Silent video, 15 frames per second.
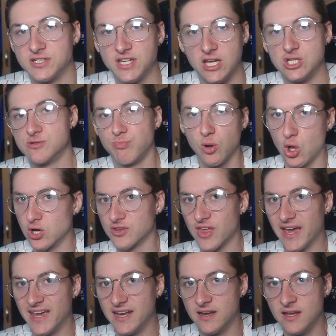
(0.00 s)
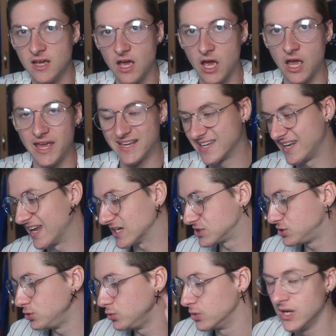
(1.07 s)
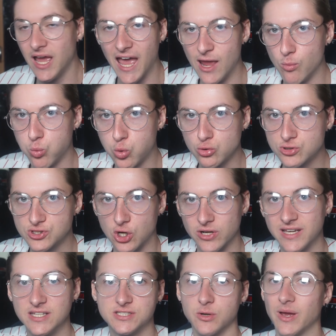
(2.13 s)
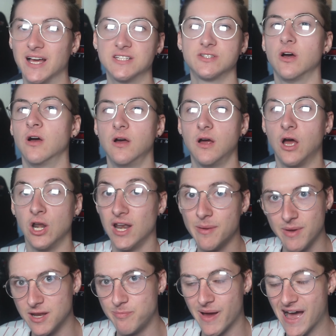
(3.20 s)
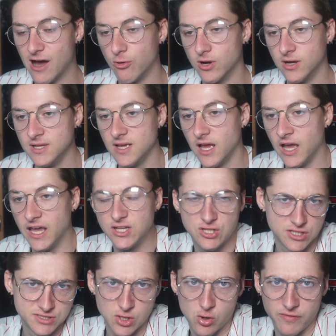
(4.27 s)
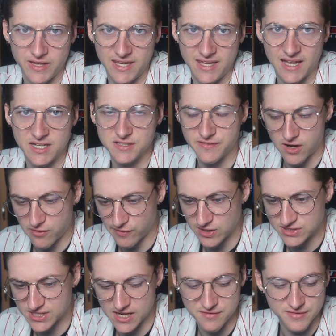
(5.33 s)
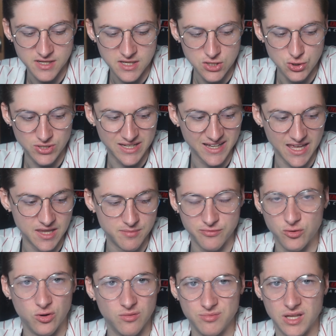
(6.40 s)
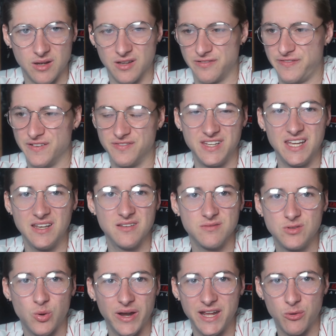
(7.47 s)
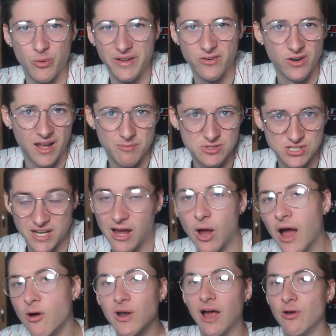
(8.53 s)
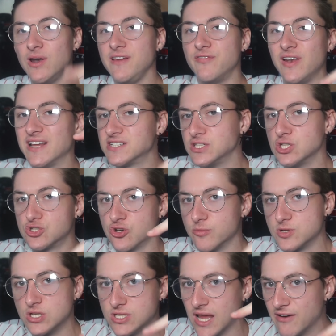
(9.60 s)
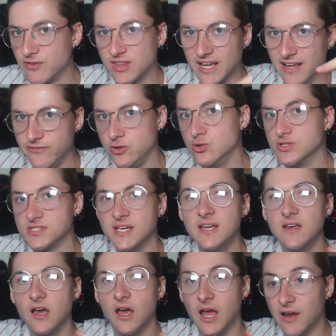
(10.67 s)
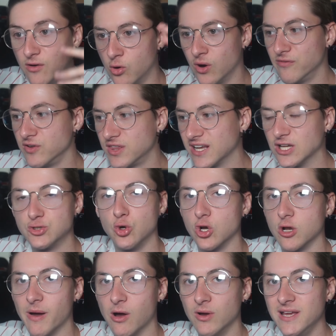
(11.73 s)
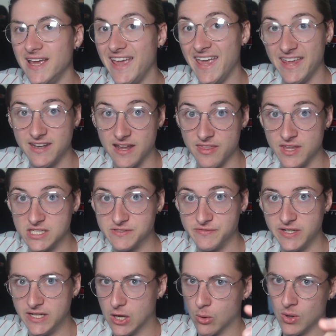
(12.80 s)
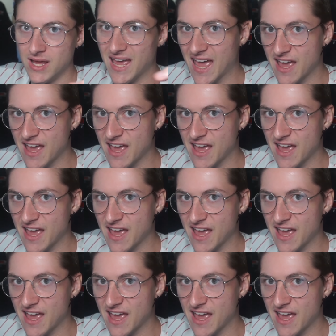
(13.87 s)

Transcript: So yeah, just plonk that in. It connects to a wall socket, so it has unlimited power. It doesn't overheat and is very safe. You can get them for 15, 20 quid on Amazon. I'll leave links in the description to everything I used or everything I talk about in this video,